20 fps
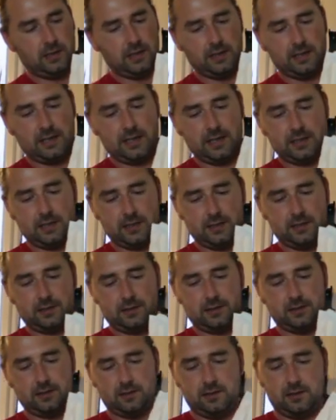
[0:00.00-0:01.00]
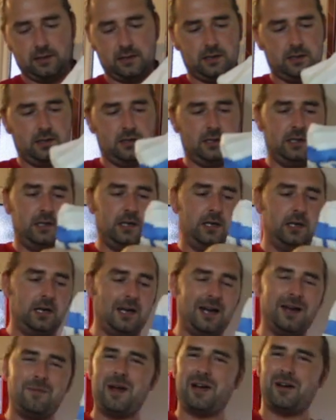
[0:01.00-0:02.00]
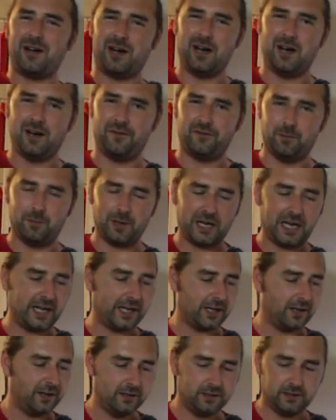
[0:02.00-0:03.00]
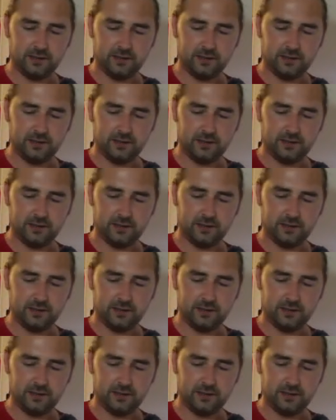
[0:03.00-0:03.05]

And that is about half a bag.